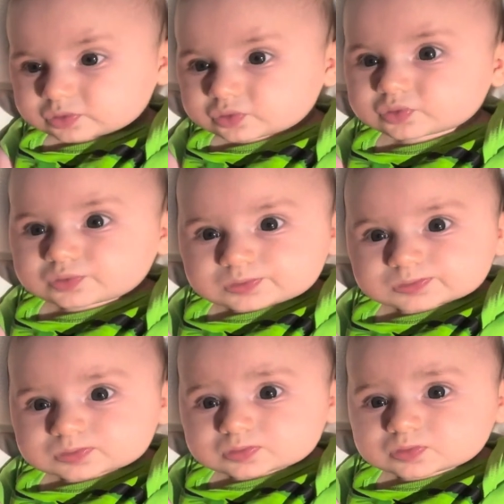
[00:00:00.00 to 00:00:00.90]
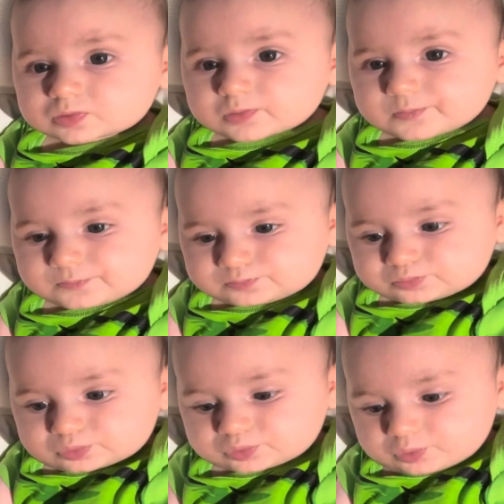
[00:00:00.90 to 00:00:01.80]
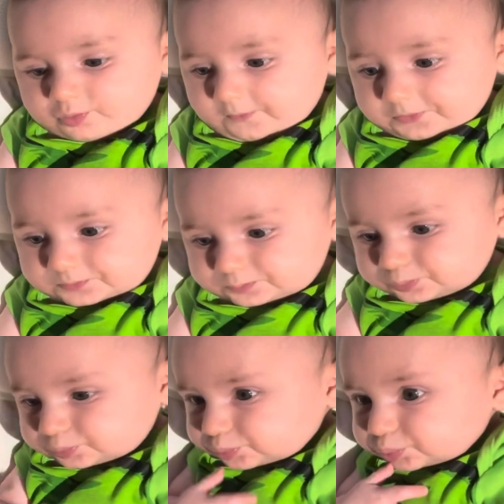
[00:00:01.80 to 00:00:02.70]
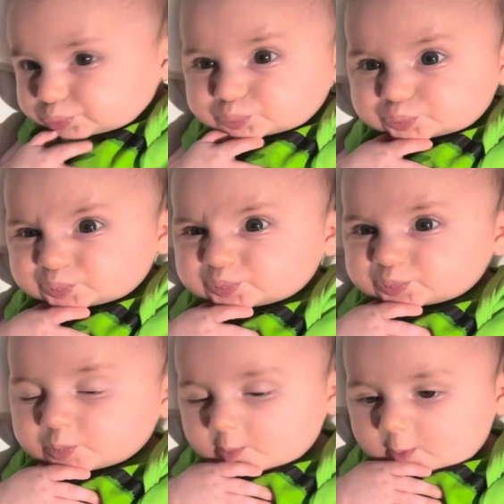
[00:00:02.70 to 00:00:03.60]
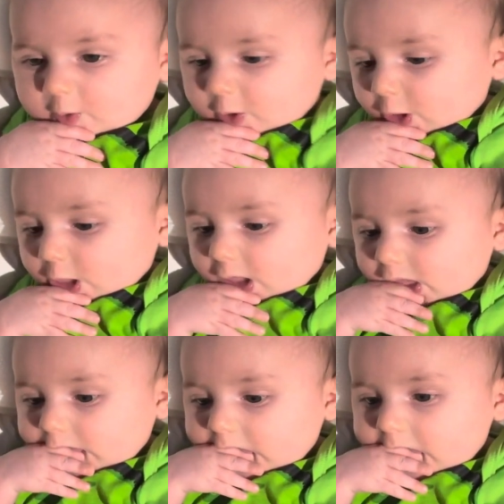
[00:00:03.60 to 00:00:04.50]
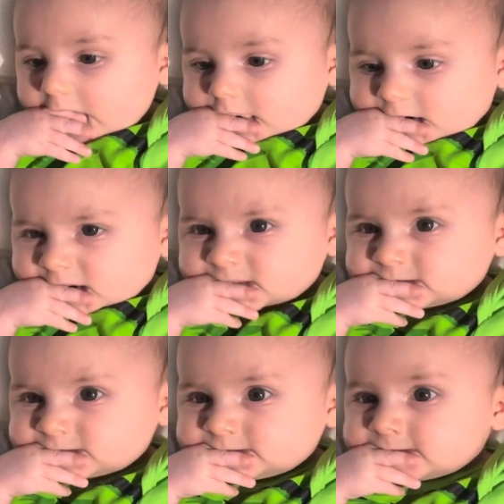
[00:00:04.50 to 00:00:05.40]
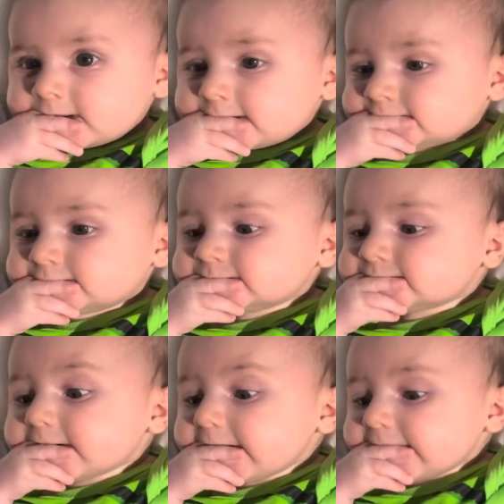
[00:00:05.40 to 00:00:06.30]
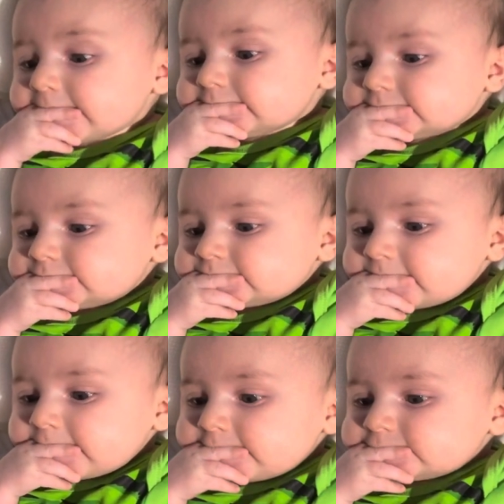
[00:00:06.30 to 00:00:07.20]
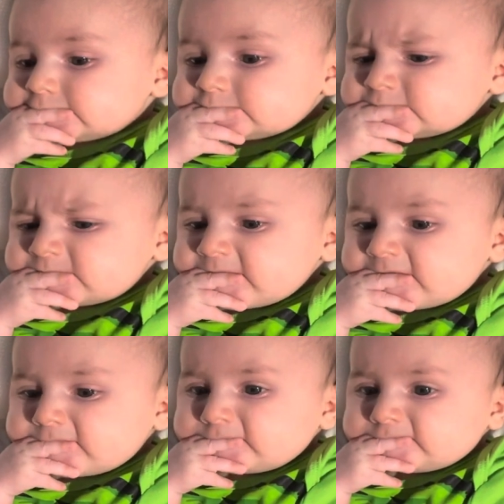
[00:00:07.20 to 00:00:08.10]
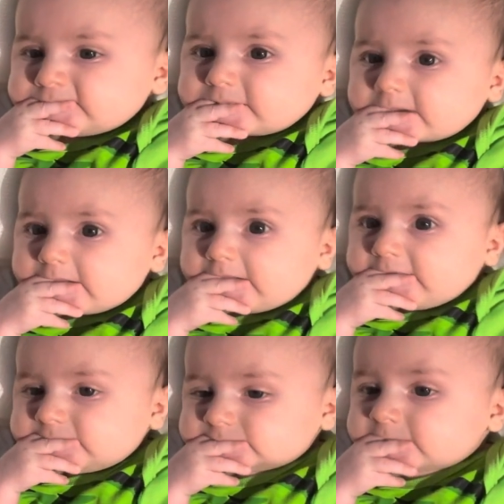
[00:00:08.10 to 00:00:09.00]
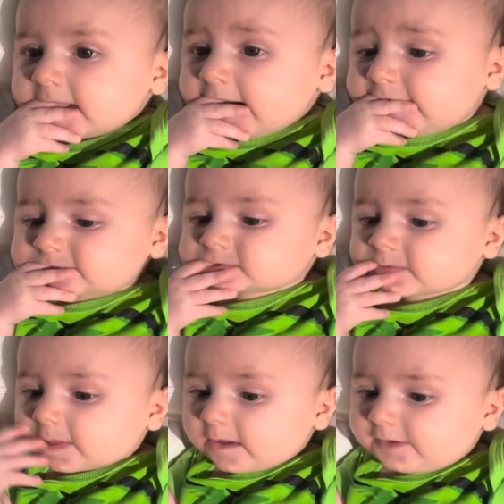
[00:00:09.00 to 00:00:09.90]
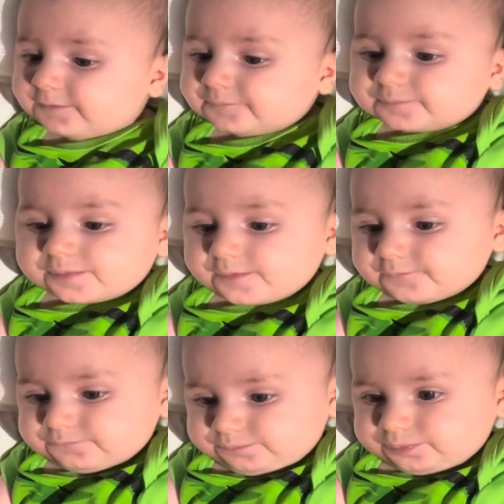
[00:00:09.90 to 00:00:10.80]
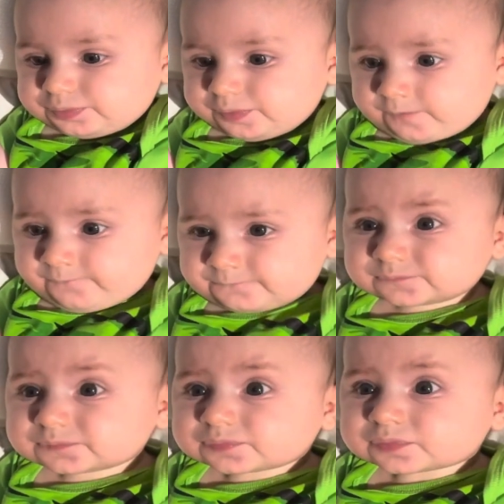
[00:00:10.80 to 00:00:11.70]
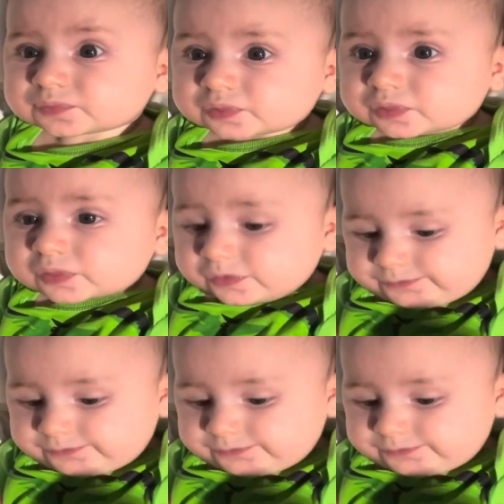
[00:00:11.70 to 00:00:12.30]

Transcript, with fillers: Yeah, it just says, this little brochure just says uh, the same stuff that the back of the MIMOS pillow box said. And then it says, why is the MIMOS pillow good for your baby?